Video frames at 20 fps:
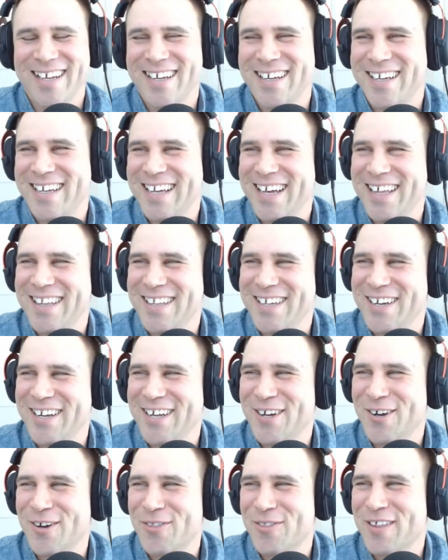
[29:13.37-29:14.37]
Yeah, yeah, there
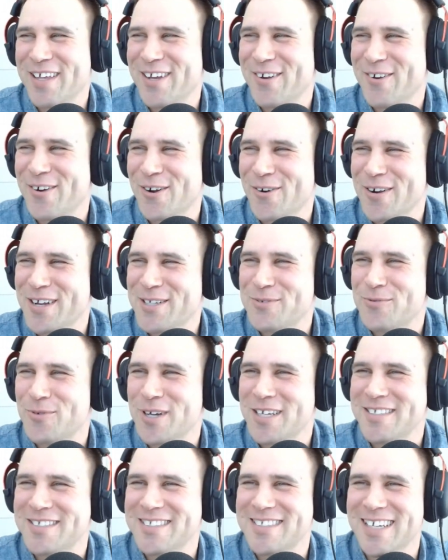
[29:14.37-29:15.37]
you go. Think and Grow Rich
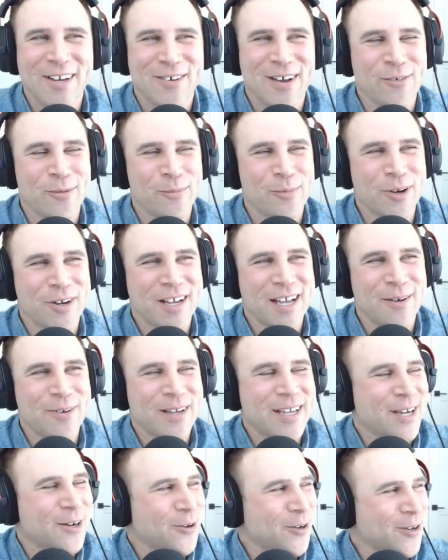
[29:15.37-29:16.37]
was. I do have a book
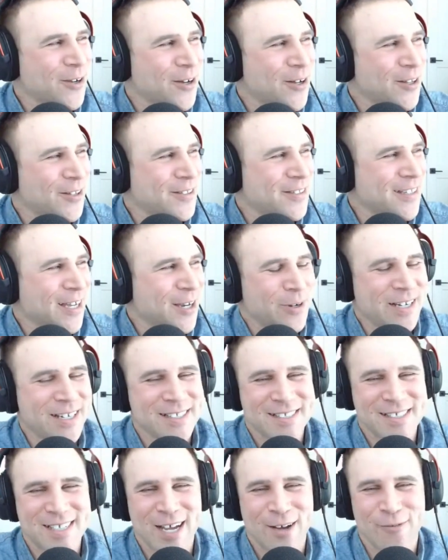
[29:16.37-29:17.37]
coming out called
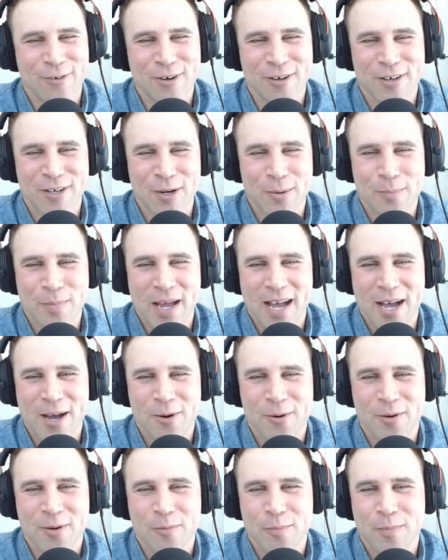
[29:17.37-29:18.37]
Rediscover Your
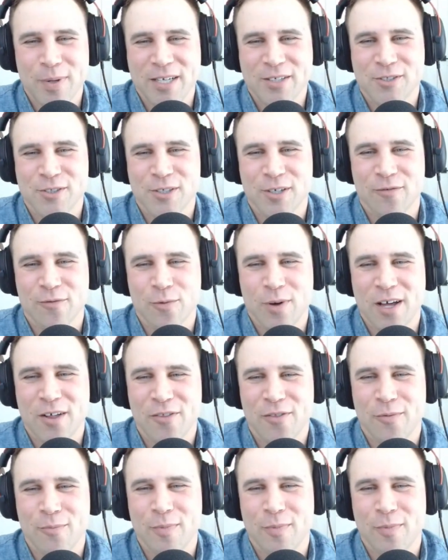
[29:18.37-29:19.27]
POW, Picture of Wealth.